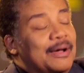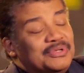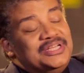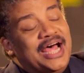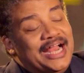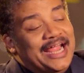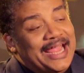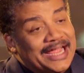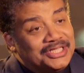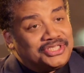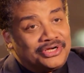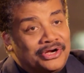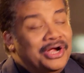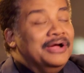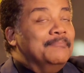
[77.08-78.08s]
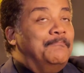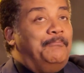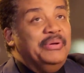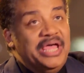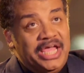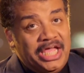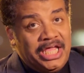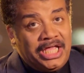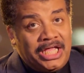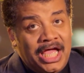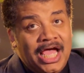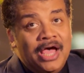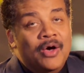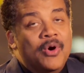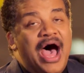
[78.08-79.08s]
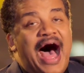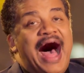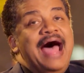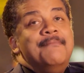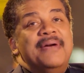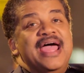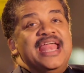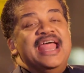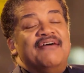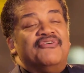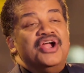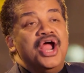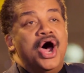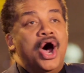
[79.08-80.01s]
A, that was not an answer. B, this is a government I may guy never